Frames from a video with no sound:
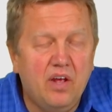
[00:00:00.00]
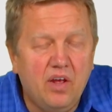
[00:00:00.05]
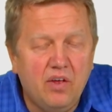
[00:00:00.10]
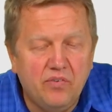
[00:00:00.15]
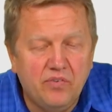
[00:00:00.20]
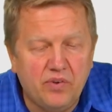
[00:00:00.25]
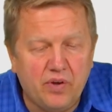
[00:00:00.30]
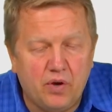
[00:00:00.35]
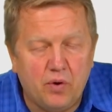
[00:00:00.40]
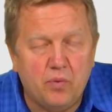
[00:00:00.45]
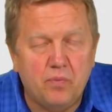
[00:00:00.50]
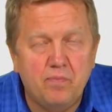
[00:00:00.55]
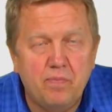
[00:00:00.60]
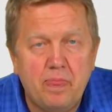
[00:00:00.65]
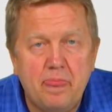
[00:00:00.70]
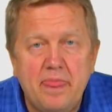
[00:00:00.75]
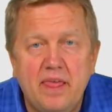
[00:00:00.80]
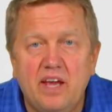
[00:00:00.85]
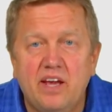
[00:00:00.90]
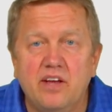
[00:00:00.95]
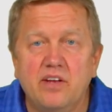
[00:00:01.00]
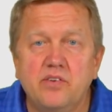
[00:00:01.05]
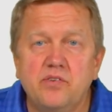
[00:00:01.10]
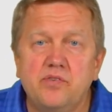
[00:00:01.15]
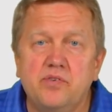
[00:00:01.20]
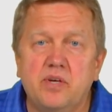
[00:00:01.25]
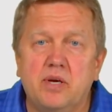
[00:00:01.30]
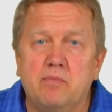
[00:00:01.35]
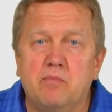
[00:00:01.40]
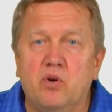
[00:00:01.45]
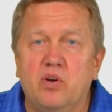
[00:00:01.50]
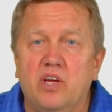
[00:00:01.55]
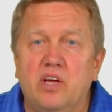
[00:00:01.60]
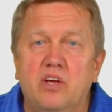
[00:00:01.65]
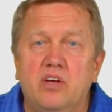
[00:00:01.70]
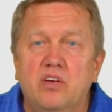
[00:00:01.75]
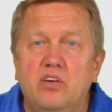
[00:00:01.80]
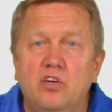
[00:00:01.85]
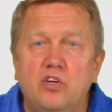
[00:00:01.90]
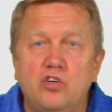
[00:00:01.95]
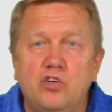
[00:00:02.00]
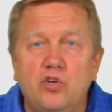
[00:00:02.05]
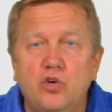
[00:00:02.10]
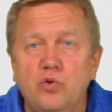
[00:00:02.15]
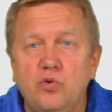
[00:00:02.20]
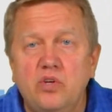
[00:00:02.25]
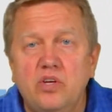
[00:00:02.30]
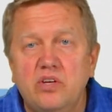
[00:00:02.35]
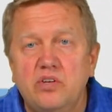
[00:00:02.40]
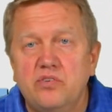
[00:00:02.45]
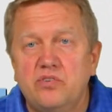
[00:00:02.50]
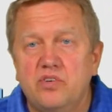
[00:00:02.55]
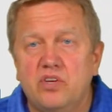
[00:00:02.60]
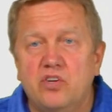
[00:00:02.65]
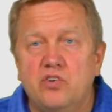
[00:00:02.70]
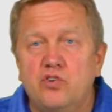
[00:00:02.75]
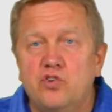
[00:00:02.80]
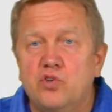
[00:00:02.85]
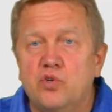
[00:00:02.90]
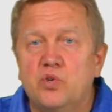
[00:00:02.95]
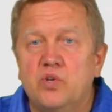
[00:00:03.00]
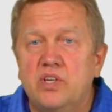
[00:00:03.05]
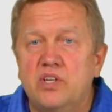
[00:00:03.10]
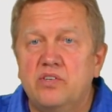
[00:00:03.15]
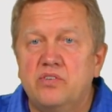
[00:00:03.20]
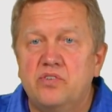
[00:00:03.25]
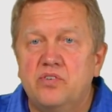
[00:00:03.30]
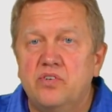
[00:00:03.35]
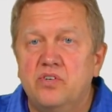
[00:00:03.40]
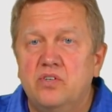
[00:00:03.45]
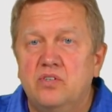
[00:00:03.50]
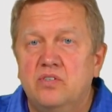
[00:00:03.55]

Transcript: So, in summary, unions and joins